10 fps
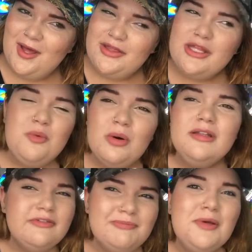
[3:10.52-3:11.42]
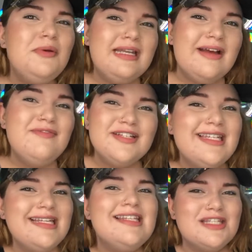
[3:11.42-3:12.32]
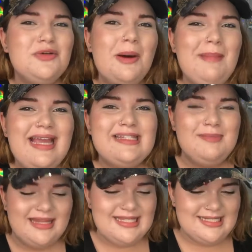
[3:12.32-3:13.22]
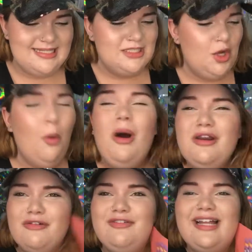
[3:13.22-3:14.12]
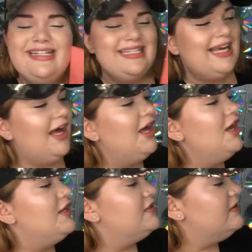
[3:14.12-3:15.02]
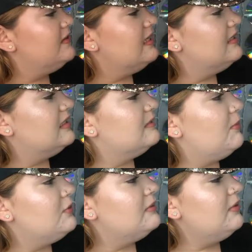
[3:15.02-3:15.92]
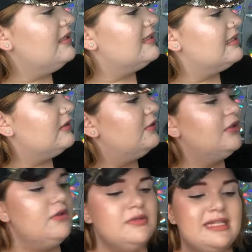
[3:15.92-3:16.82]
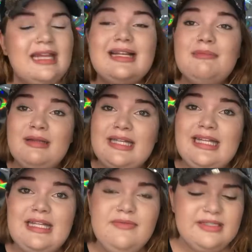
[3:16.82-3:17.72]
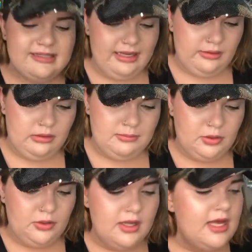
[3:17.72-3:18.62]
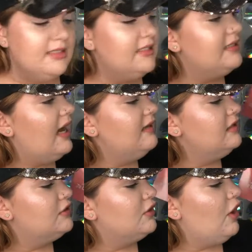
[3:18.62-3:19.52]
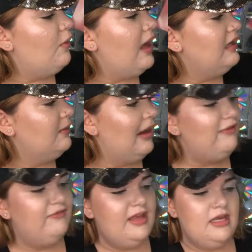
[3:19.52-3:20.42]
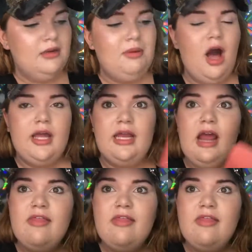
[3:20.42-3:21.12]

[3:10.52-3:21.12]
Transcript: The world of beauty never ceases to amaze me. This is such a wonderful idea. So it says disposable and single use and completely recyclable, designed to go anywhere, fit in your pocket.